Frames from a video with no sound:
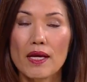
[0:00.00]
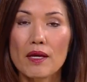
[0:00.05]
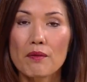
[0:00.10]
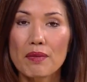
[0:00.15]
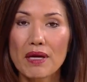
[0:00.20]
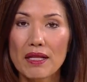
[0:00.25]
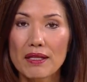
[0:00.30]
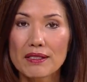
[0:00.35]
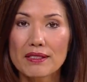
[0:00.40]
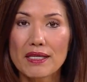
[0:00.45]

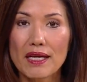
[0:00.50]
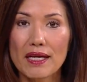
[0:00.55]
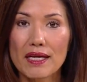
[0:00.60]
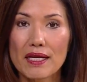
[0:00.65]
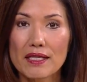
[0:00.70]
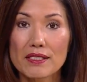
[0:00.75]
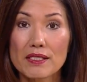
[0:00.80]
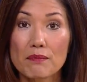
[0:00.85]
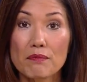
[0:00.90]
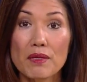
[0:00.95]
Ballantyne
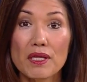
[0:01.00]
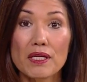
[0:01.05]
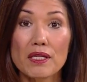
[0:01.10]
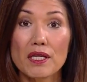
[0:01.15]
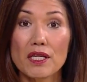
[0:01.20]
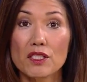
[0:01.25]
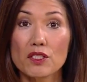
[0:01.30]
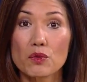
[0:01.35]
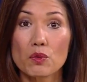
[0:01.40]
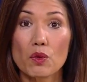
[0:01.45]
has submitted
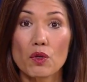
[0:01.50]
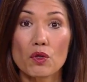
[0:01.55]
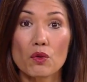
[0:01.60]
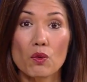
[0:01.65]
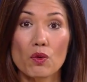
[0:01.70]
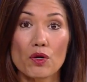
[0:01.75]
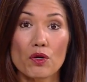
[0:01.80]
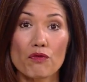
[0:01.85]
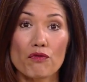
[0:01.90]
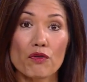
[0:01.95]
his work
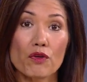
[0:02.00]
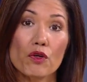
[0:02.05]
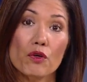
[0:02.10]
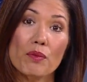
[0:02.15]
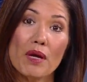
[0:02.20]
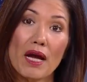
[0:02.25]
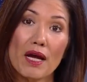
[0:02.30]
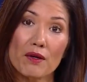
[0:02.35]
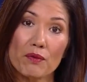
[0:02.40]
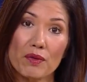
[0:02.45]
order for new
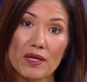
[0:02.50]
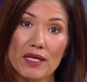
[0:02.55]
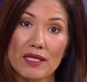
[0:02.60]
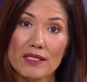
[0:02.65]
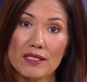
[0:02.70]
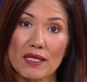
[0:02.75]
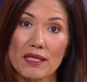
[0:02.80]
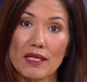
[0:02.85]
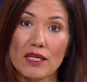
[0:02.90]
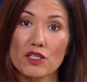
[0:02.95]

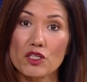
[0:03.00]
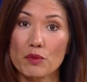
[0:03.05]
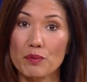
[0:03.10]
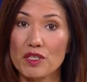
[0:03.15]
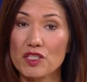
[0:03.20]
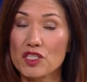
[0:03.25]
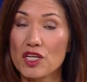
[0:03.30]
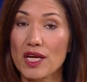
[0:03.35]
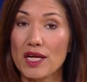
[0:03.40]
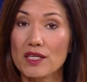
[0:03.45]
batteries, and they should
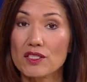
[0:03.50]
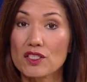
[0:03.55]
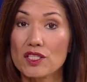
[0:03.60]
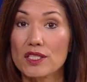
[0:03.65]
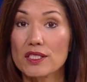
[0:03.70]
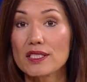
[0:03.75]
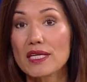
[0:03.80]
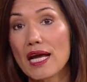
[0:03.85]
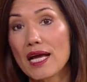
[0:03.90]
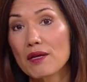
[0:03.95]
be changed
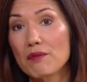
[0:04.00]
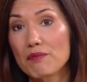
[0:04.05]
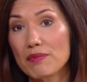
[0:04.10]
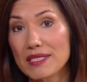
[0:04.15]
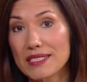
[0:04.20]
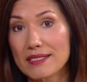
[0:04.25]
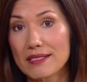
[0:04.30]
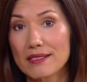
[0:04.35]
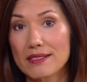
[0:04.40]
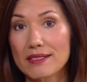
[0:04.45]
in 10
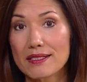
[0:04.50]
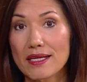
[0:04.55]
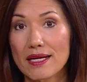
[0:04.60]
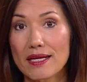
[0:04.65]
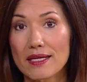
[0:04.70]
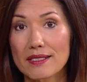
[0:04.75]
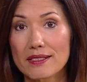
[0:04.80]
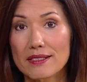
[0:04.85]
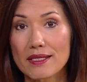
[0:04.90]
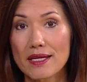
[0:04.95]
business
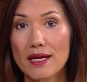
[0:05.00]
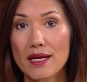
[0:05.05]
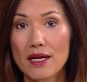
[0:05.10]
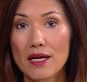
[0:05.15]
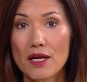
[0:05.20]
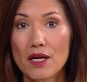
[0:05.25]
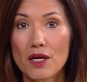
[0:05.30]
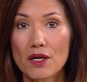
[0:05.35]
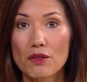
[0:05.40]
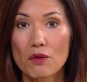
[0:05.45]
days.
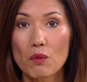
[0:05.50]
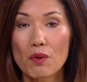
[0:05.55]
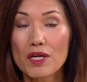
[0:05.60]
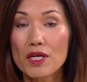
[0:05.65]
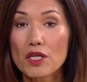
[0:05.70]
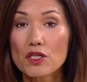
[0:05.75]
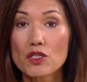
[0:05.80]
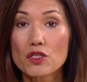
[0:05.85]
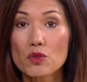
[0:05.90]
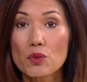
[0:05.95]
The
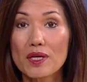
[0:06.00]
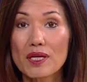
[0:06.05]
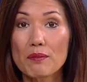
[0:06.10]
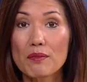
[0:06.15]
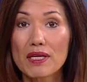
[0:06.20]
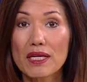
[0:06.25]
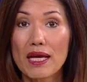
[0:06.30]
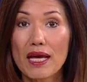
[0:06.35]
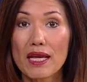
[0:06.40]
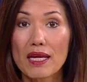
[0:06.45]
120
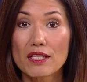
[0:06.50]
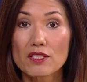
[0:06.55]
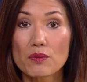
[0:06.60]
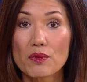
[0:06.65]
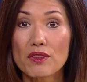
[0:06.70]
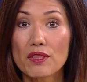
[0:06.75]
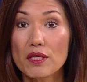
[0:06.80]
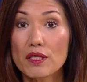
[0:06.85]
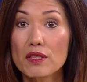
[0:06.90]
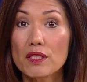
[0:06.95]
mechanics
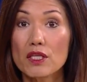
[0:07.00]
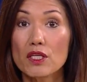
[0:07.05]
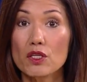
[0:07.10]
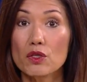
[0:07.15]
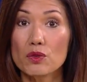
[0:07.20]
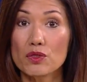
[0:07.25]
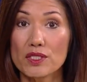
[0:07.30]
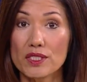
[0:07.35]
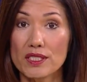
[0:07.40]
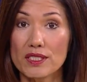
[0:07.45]
within the
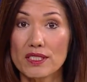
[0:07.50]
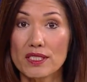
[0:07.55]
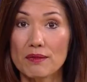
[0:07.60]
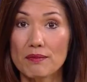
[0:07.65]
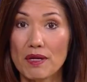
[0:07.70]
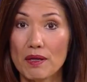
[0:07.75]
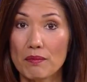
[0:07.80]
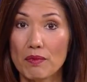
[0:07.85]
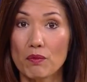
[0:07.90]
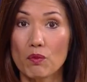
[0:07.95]
U
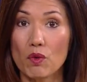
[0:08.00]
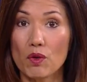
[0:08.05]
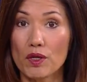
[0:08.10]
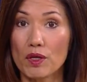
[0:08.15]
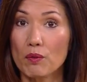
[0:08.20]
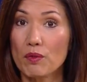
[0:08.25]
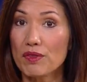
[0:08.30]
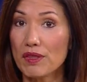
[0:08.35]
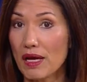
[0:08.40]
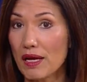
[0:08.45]
system have been
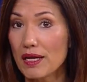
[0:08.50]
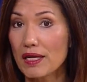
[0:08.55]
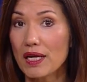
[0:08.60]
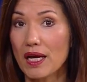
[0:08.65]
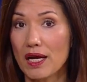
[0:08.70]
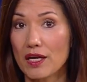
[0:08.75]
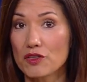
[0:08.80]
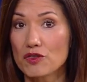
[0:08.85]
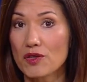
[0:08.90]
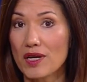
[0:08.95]
working without a
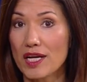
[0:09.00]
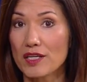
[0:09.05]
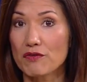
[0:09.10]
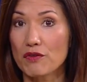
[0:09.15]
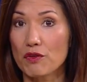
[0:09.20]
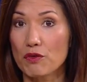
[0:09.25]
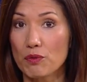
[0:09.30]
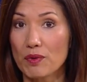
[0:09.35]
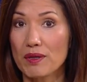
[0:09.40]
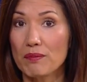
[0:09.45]
contract
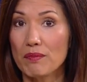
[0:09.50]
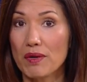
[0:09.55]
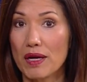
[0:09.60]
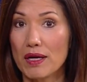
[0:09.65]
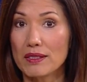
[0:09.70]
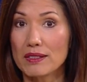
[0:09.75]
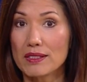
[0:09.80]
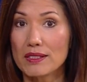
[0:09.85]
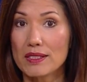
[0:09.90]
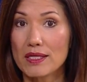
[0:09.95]
for three
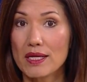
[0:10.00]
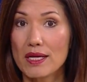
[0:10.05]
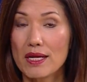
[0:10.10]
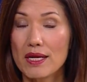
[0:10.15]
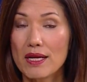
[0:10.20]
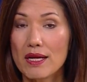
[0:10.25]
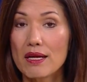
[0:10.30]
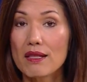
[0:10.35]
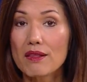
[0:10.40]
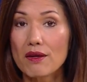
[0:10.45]
months.
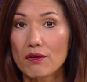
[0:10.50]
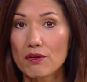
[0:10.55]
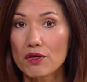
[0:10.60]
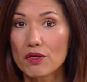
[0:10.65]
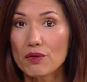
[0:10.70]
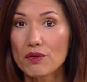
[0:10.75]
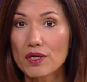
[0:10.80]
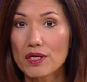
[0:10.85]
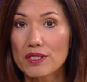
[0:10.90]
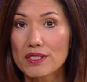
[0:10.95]
Their
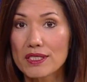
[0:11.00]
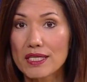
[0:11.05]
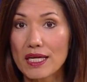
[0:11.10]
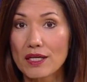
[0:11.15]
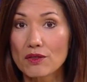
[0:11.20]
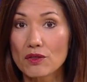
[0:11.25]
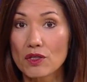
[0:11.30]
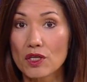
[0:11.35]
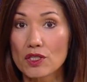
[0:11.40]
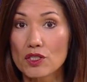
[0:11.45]
union
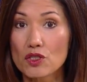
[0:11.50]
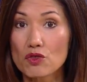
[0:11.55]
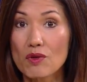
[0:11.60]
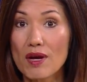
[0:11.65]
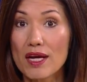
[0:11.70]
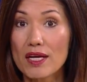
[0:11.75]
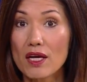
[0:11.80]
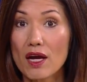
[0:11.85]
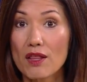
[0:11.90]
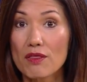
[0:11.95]
scheduled a
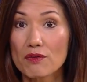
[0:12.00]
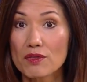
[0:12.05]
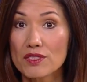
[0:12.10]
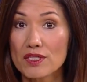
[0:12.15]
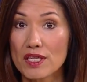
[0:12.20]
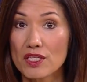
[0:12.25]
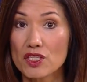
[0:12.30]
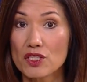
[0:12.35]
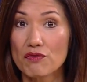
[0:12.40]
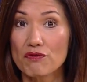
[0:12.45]
strike
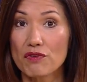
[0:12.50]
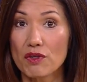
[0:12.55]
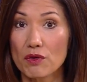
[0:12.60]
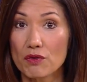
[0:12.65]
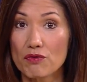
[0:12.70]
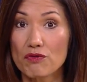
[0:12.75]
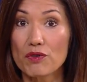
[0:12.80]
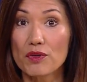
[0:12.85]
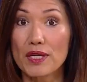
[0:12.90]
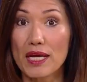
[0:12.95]
authorization
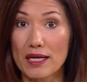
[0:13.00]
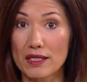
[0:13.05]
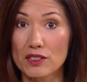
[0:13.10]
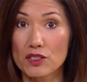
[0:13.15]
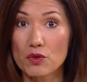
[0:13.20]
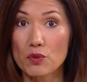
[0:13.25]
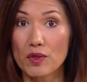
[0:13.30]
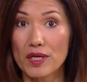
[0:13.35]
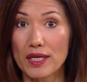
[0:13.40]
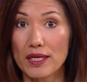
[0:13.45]
vote for
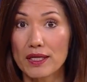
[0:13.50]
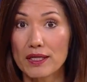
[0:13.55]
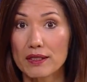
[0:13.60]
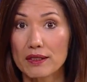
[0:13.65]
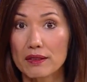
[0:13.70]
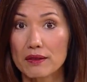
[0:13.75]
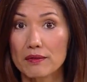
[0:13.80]
next week.